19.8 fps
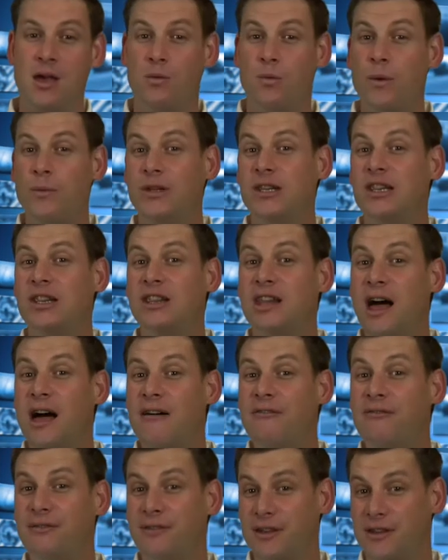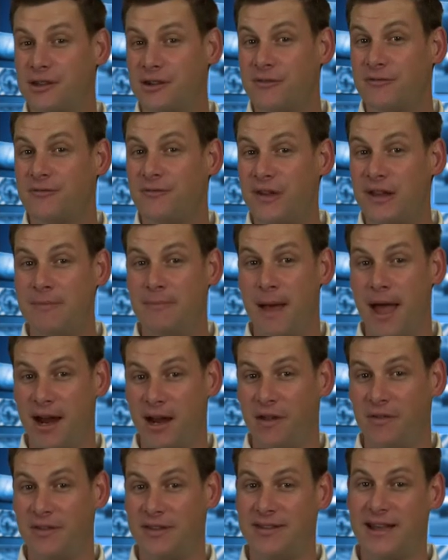We would love your feedback
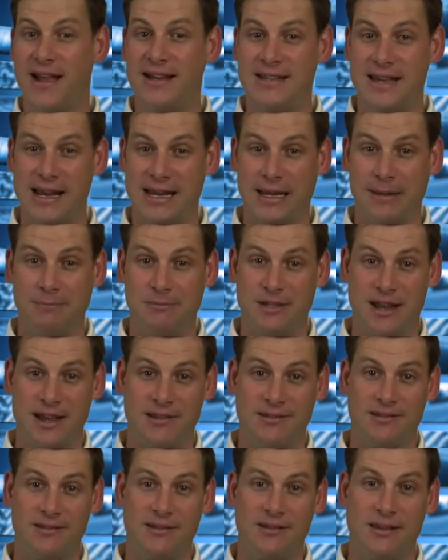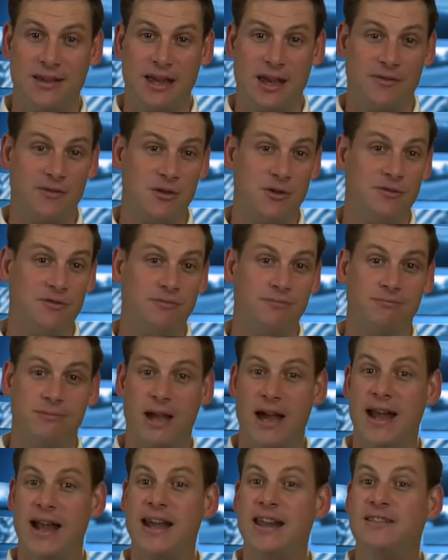on these iTech Insights. If you've
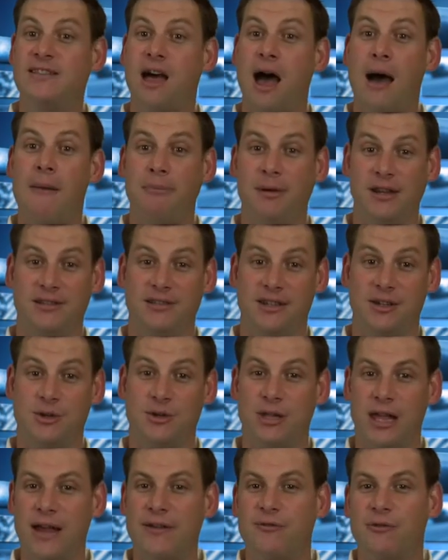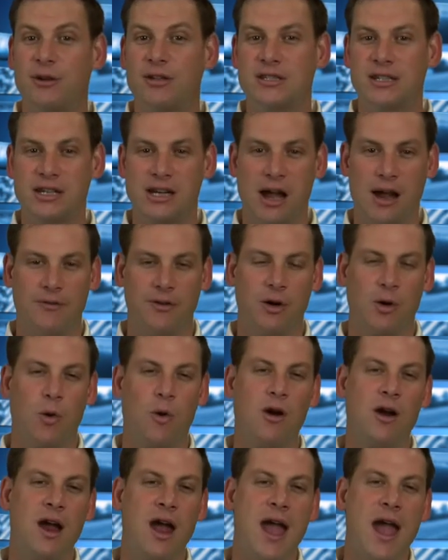got any topics that you'd like for us to cover,
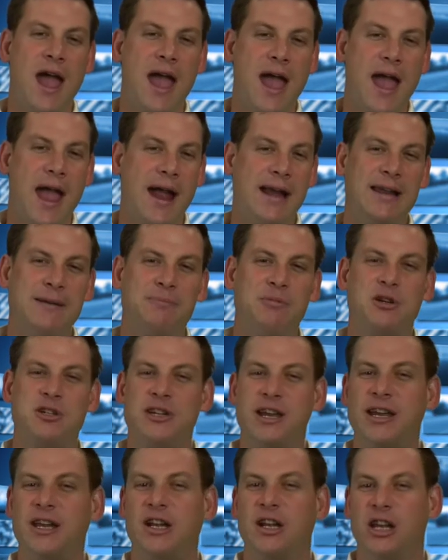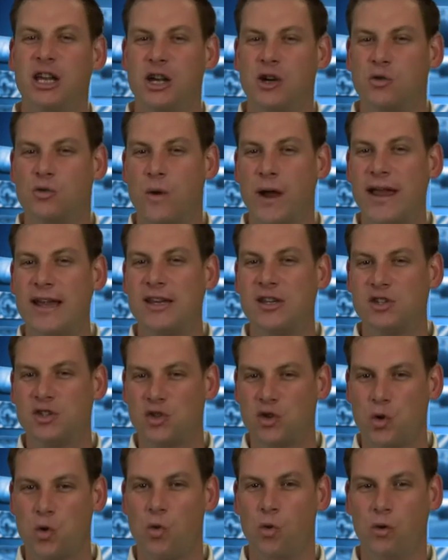or any particularly great
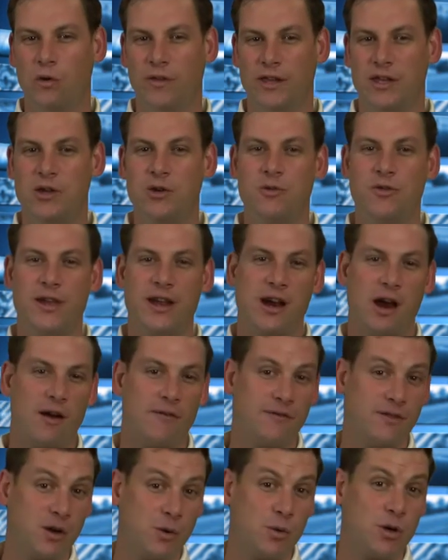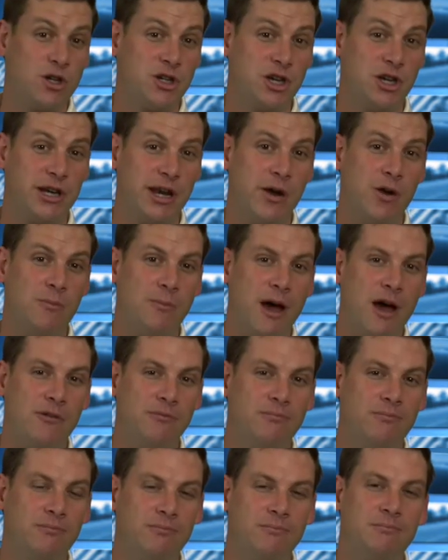tool that you think our viewers should know
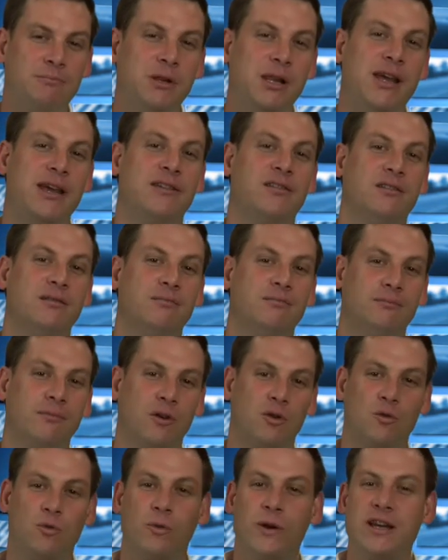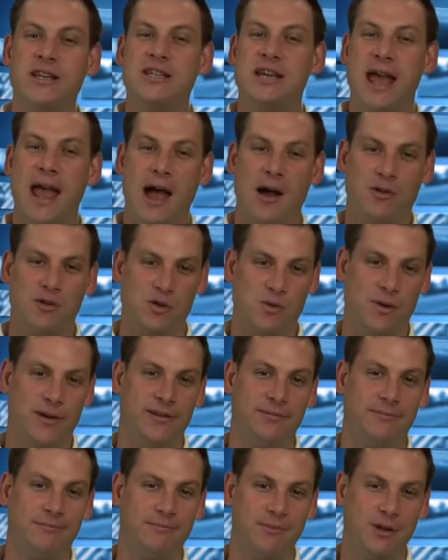about, please reach out to
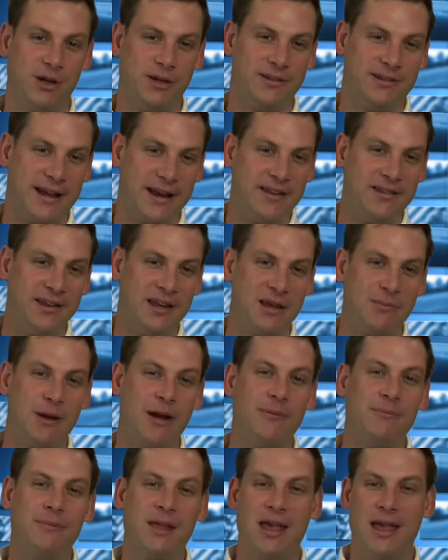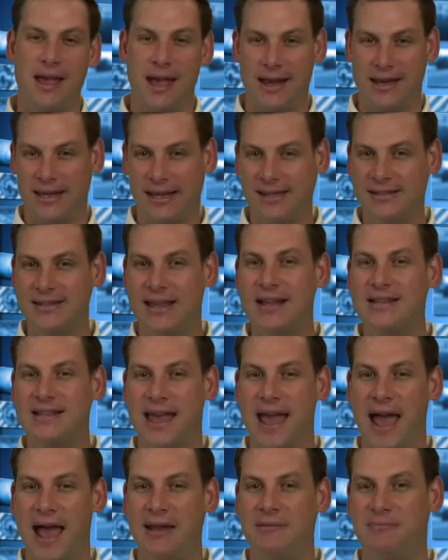us. You can send us an email at
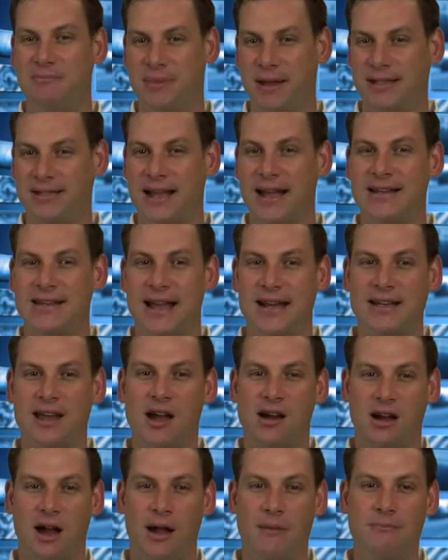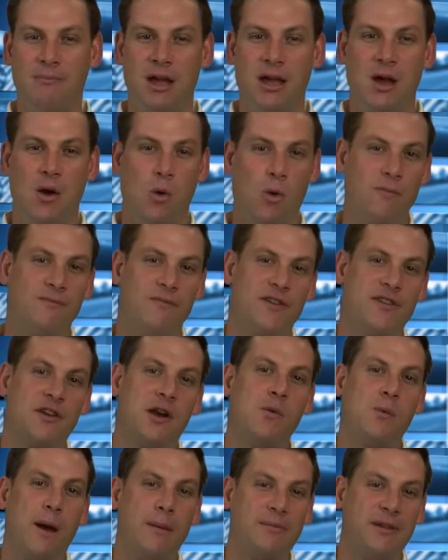insights@pixitech.com or visit
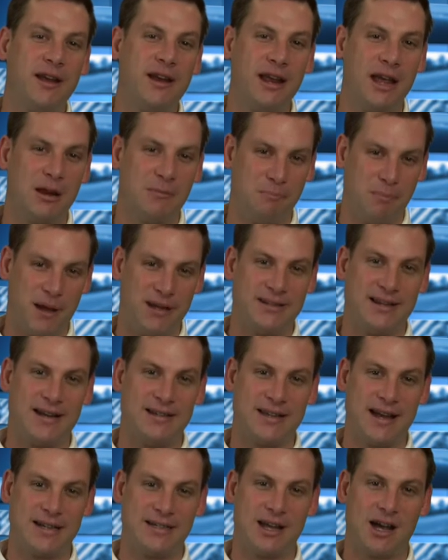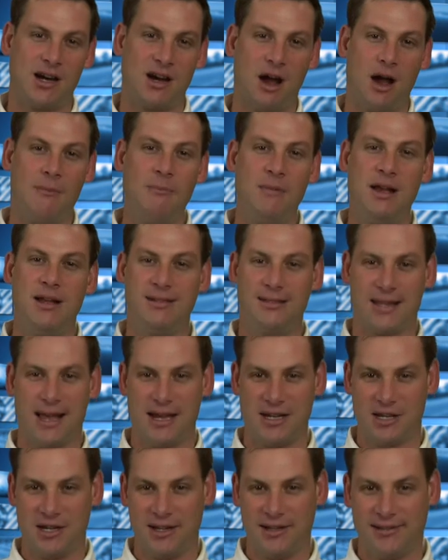our website at
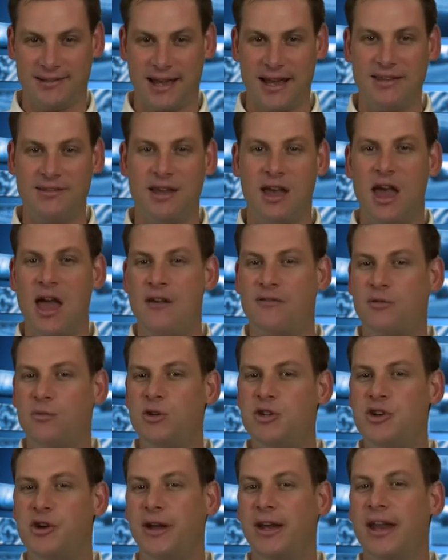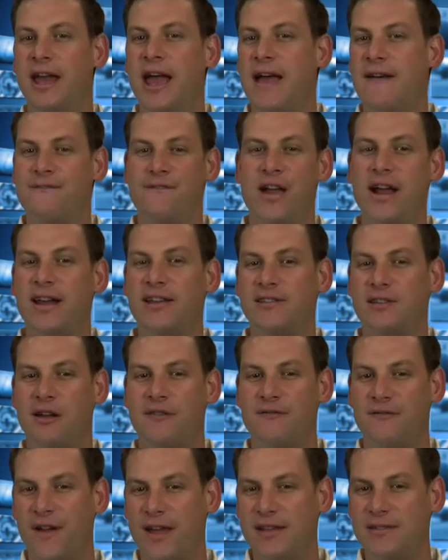pixitech.com/insights, from which you can fan us
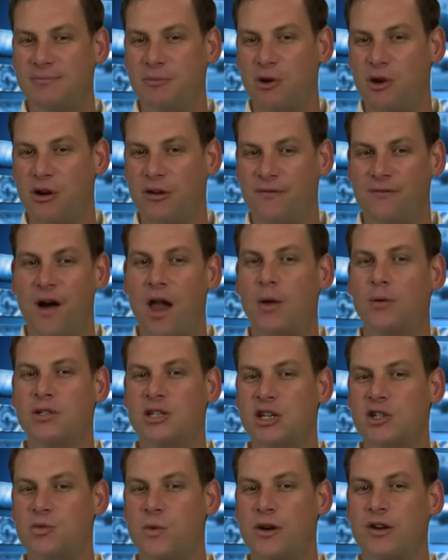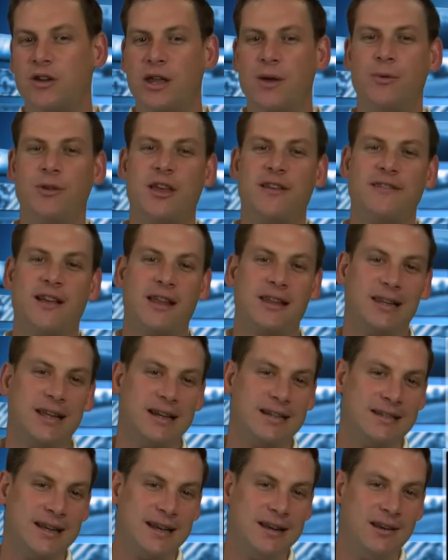on Facebook, follow us on Twitter, link with us on
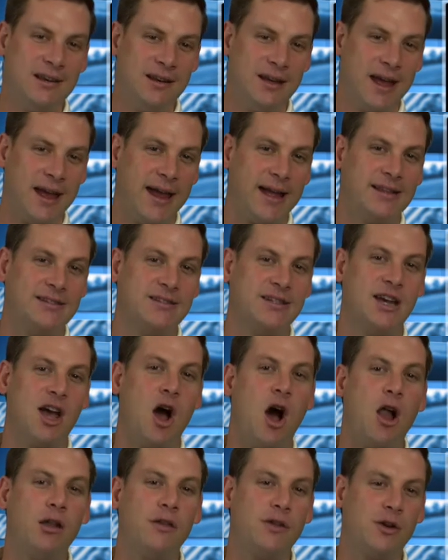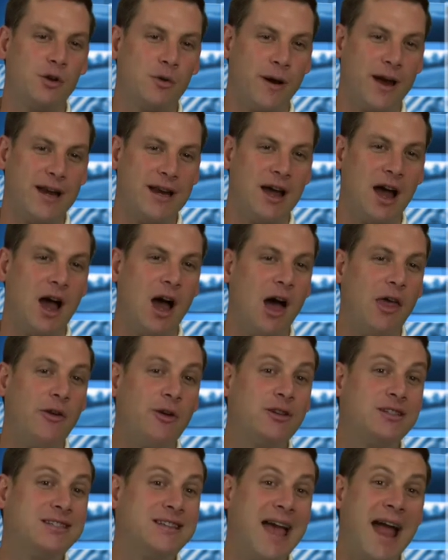LinkedIn, and see all of the great
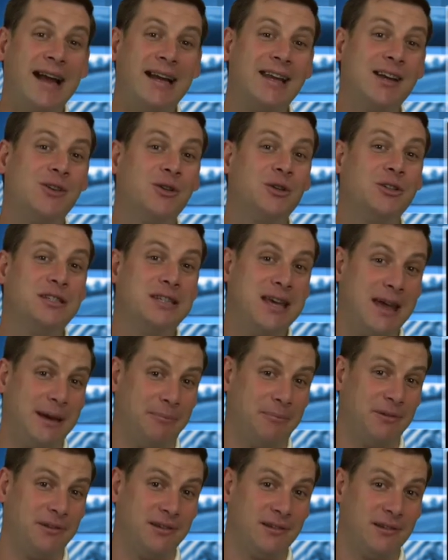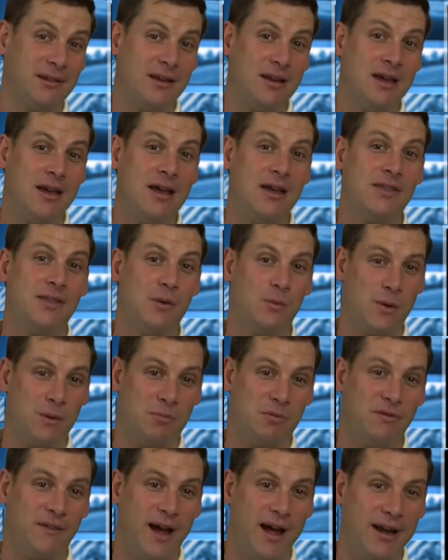other technical tips that we
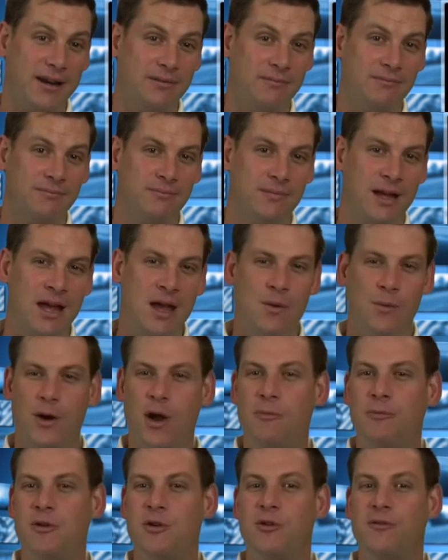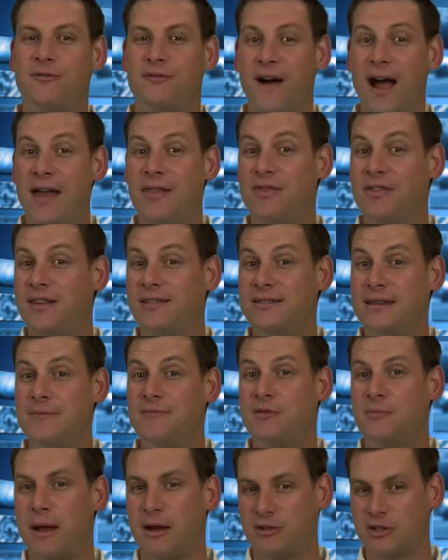provide. We hope that you'll find this tip
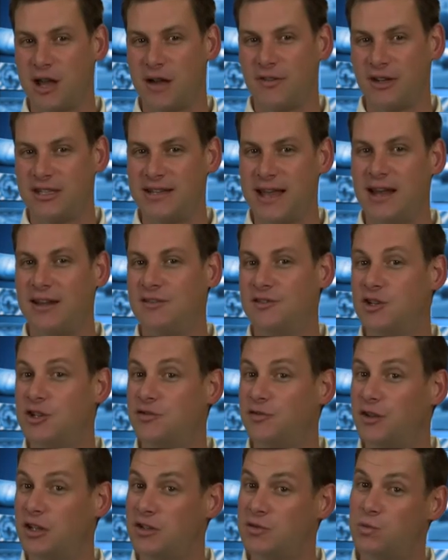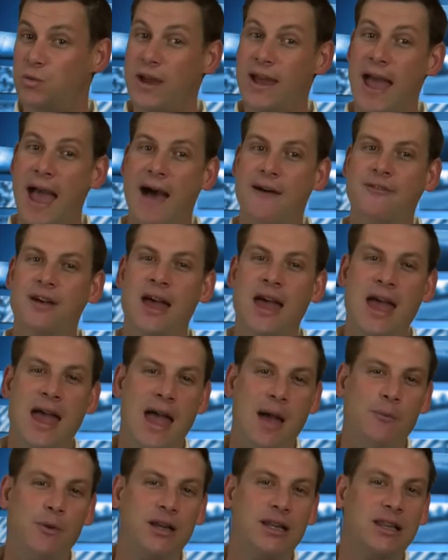for Microsoft Excel as useful as we have,
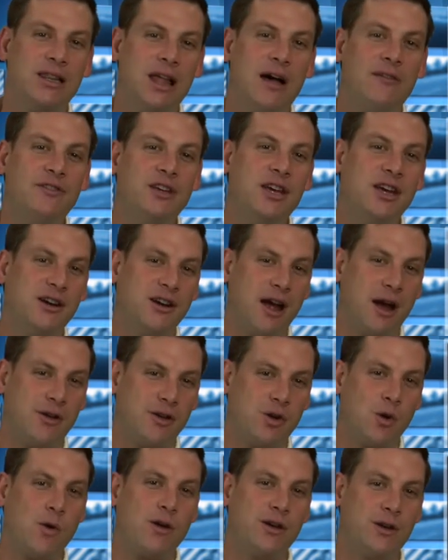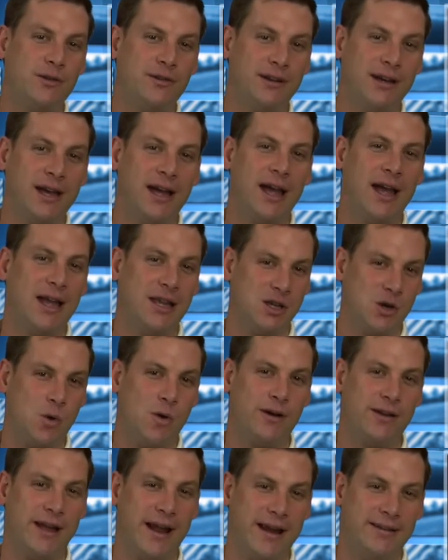and we'd love to hear how you're using it in
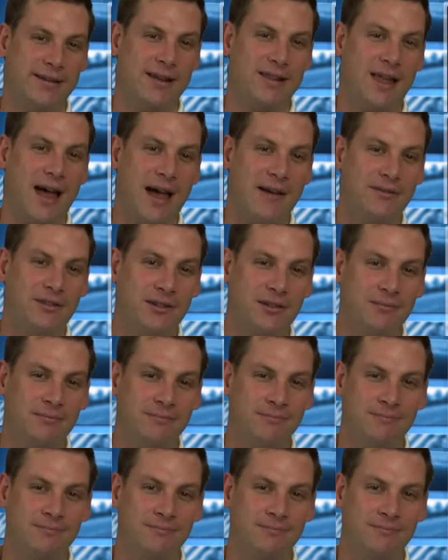your day-to-day lives.